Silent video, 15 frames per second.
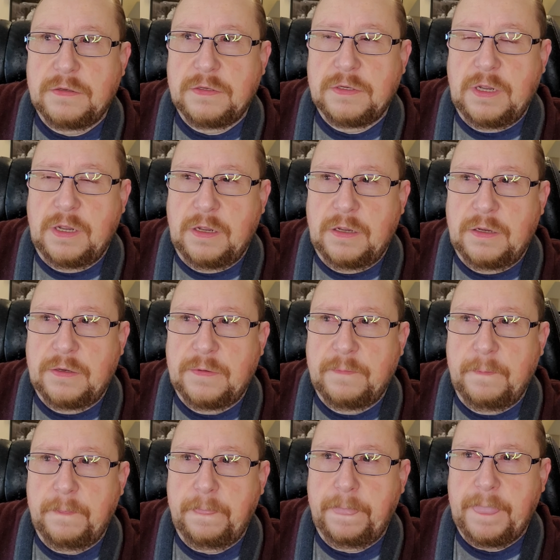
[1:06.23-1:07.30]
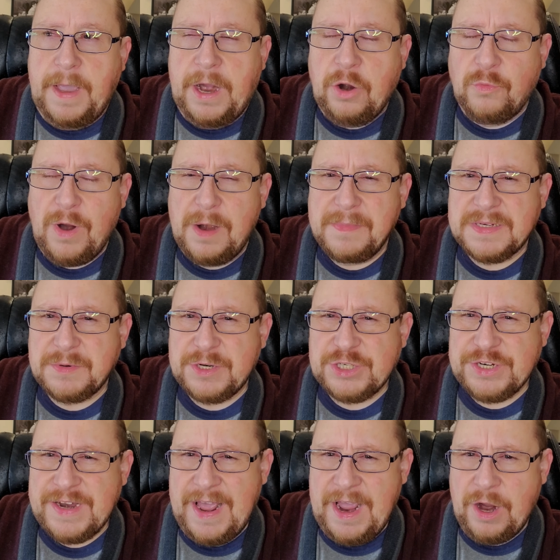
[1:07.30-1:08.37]
I don't write them as much
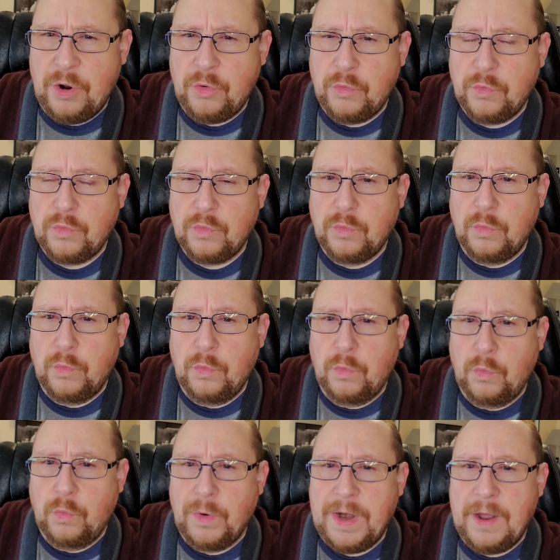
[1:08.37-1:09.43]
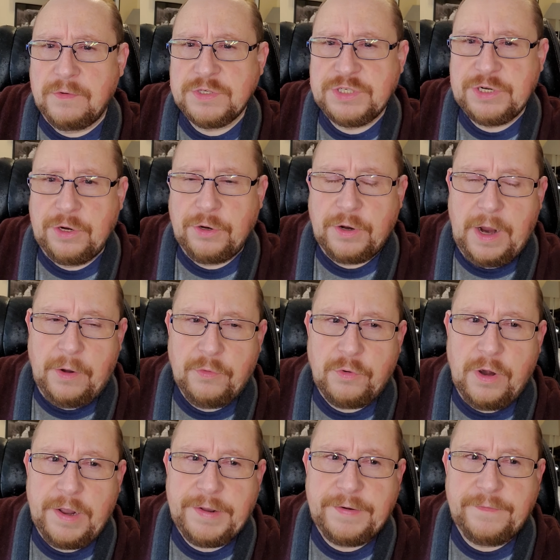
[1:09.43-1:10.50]
now. When I was younger, I would
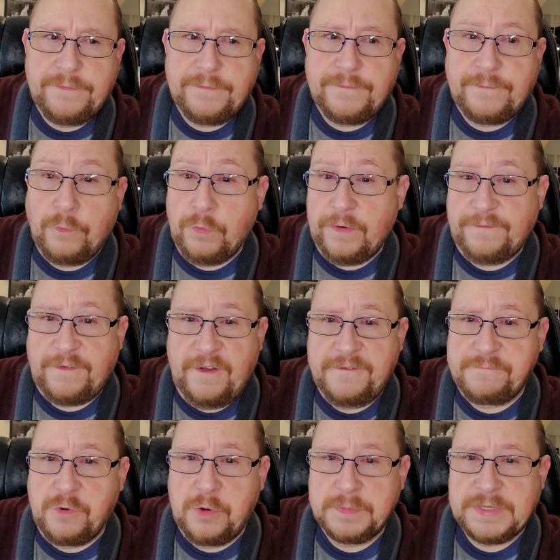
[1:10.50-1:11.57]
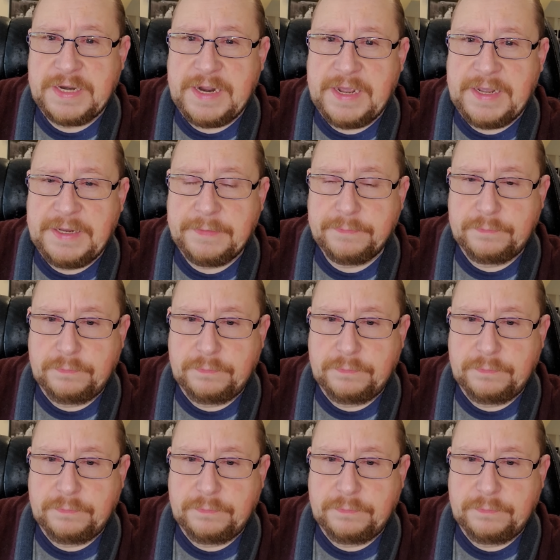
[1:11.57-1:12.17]
write 4 to 5 poems a day.